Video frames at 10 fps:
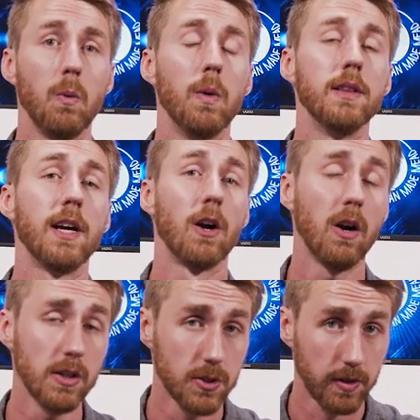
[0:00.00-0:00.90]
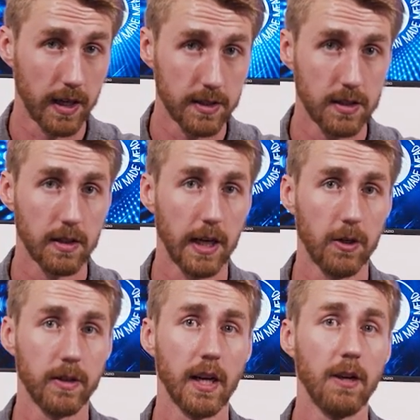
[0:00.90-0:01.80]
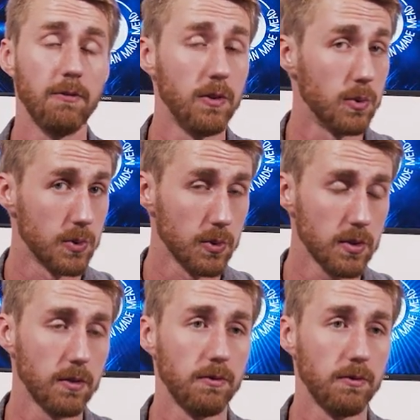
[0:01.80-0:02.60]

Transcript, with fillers: When they are stressed, they create fusels,